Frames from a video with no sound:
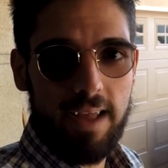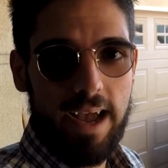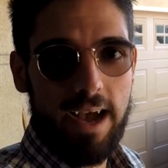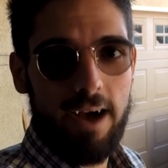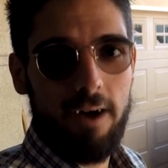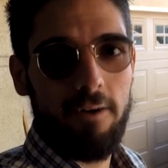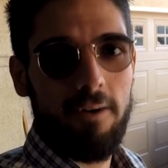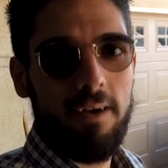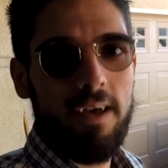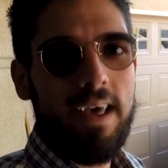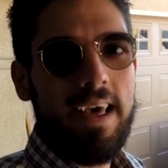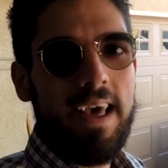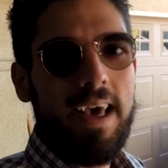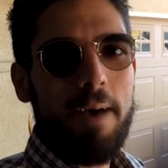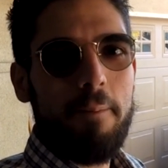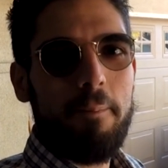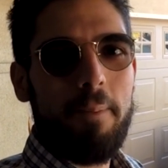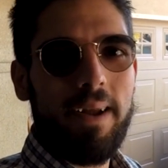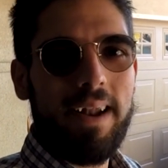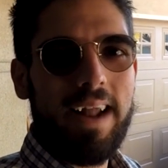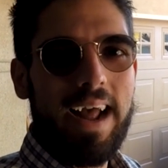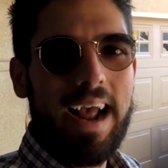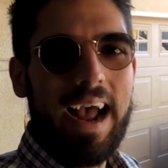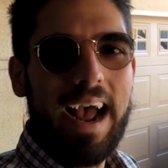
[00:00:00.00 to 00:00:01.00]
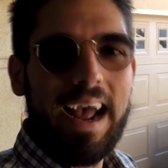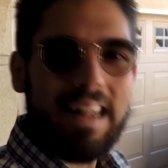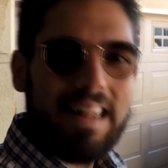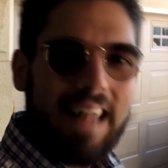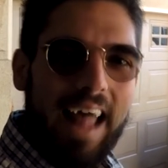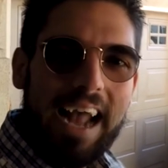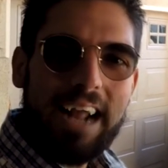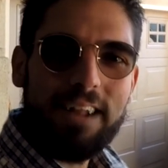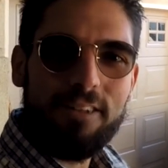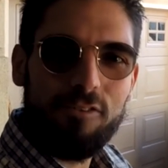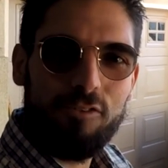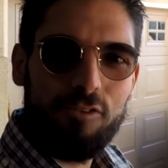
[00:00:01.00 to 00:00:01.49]
now. But I, I
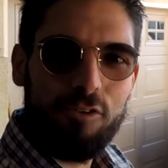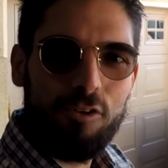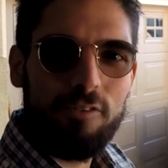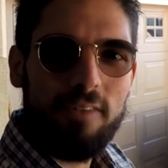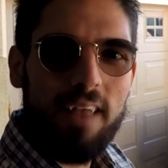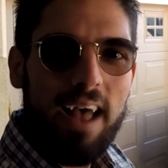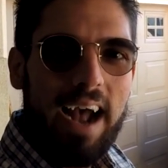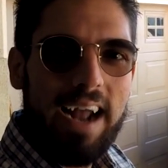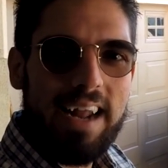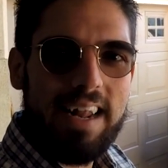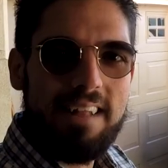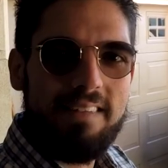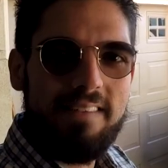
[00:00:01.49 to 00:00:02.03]
like those little tiny